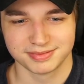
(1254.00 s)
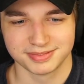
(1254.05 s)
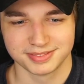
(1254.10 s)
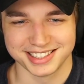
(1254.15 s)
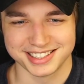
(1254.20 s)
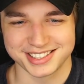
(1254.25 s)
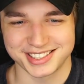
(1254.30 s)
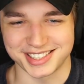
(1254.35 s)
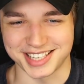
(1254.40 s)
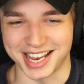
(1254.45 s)

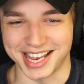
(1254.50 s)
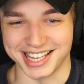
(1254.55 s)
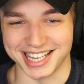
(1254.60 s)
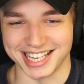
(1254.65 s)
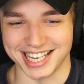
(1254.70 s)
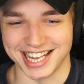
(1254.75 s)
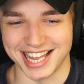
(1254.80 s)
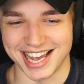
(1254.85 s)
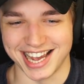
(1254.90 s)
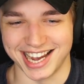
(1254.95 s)
Say the
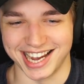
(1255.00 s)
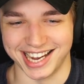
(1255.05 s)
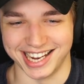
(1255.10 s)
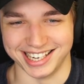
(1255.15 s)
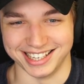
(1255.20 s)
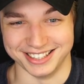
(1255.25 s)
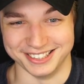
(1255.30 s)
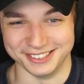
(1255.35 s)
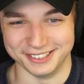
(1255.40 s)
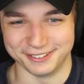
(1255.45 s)
line,
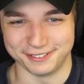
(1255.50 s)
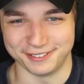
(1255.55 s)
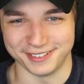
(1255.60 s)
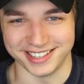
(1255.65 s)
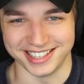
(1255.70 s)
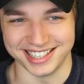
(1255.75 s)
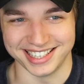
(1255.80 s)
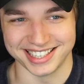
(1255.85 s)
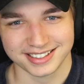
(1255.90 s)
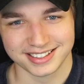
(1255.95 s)

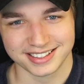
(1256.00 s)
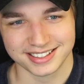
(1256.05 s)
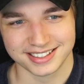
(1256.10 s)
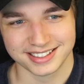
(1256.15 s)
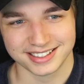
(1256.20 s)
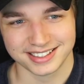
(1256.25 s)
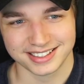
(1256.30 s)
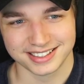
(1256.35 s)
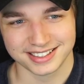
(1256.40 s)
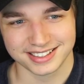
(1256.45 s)
Luffy.
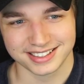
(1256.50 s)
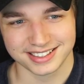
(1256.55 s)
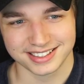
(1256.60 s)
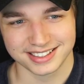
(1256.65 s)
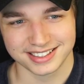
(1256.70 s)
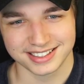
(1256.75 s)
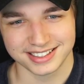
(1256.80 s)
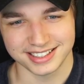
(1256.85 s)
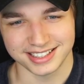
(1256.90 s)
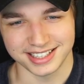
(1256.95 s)

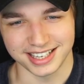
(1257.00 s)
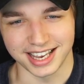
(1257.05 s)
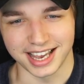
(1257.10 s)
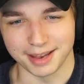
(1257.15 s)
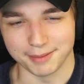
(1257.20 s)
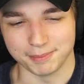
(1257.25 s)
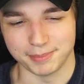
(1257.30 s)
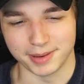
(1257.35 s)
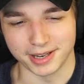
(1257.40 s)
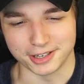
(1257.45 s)
Yeah,
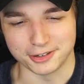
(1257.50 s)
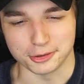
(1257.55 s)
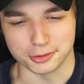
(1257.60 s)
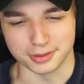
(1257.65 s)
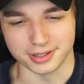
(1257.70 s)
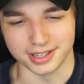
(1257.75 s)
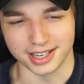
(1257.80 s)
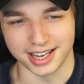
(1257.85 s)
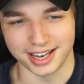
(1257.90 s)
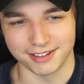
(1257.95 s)
I bet
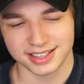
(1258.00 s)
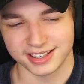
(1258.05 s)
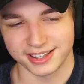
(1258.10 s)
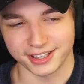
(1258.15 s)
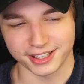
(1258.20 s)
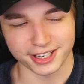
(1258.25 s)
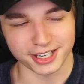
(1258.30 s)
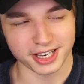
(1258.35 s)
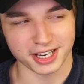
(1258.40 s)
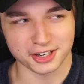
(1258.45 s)
you'd laugh.
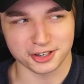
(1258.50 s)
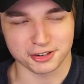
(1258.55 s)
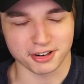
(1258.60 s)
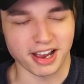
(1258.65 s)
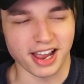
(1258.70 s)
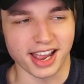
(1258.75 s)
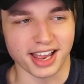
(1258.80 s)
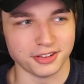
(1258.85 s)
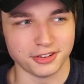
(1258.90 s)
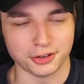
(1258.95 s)
They're gonna
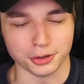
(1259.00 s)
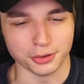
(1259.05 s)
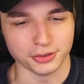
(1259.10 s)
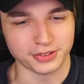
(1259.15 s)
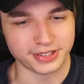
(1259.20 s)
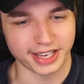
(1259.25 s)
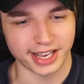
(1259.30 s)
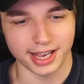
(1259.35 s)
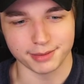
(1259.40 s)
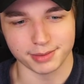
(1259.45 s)
try to
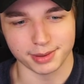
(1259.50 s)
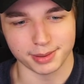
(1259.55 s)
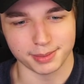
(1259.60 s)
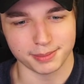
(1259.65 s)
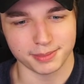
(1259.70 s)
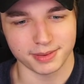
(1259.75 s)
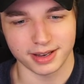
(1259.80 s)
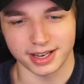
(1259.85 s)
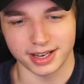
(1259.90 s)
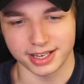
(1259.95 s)
time
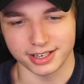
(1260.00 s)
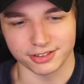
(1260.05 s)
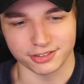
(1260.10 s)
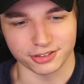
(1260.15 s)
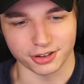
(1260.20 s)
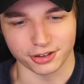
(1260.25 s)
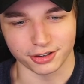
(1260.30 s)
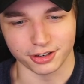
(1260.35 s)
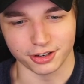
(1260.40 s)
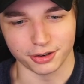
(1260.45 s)
them. I just don't know